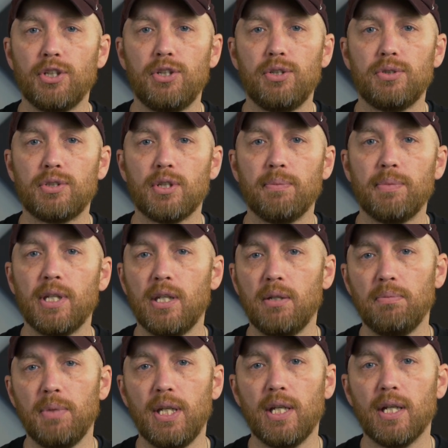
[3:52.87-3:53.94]
to do something
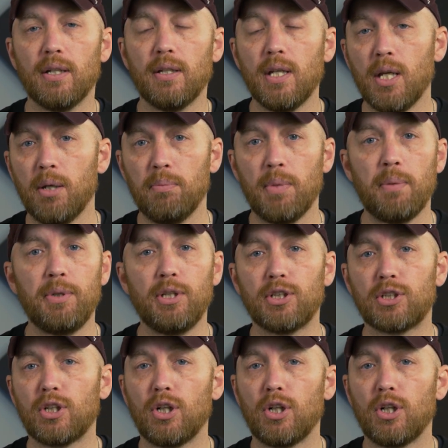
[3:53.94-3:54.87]
in media. Maybe you're